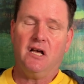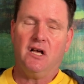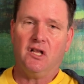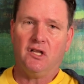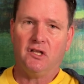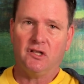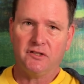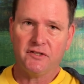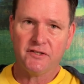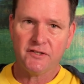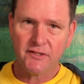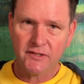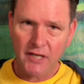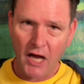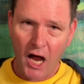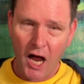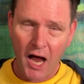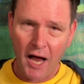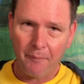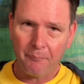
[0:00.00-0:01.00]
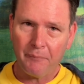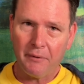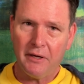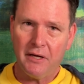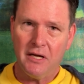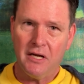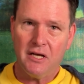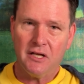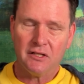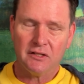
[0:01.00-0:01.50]
"Stop,
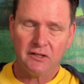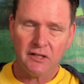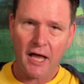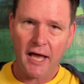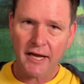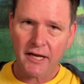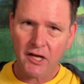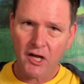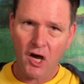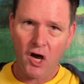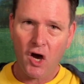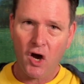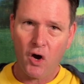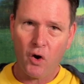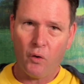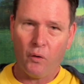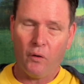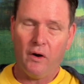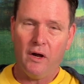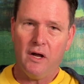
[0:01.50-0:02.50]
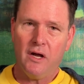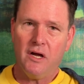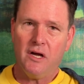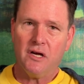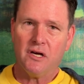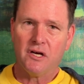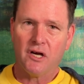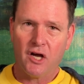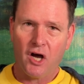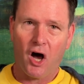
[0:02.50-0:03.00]
let go,
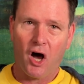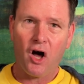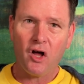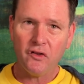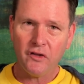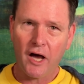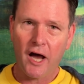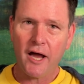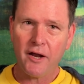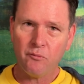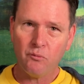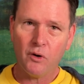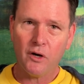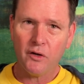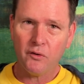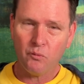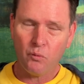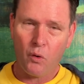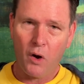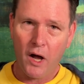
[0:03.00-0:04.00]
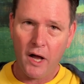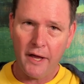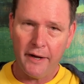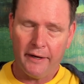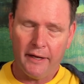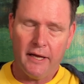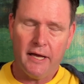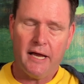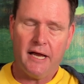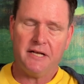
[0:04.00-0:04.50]
call 911."
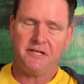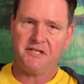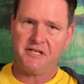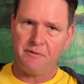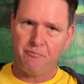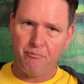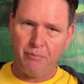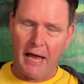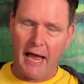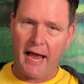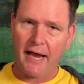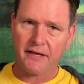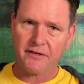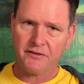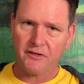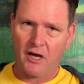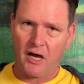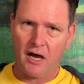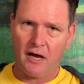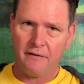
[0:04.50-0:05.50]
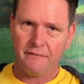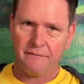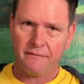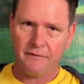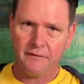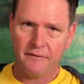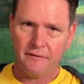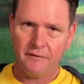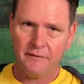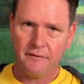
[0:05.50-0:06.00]
And she backs off,
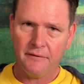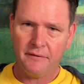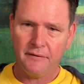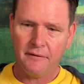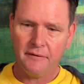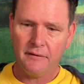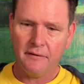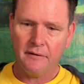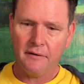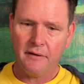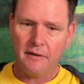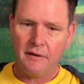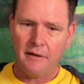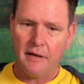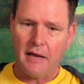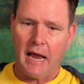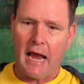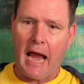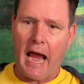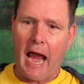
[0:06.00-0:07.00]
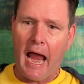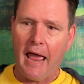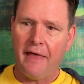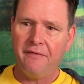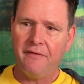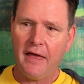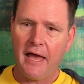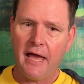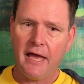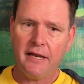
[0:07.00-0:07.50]
and
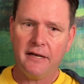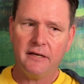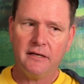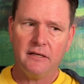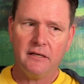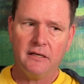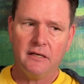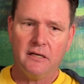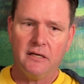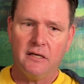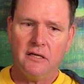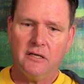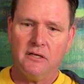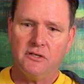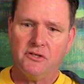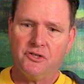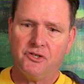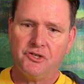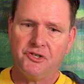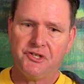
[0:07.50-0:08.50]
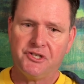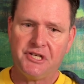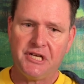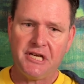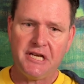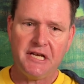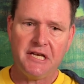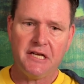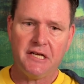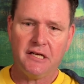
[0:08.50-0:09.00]
then
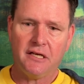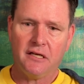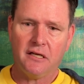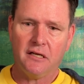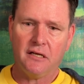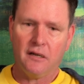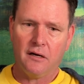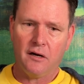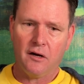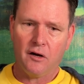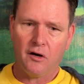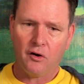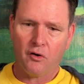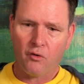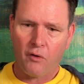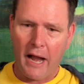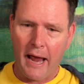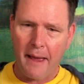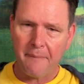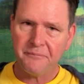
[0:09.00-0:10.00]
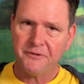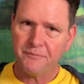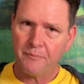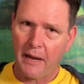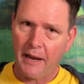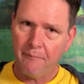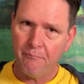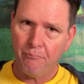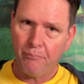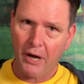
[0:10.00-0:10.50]
she grabs my
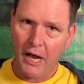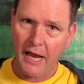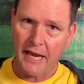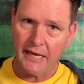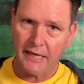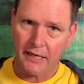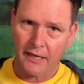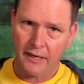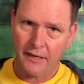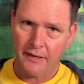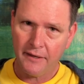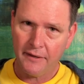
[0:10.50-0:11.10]
bike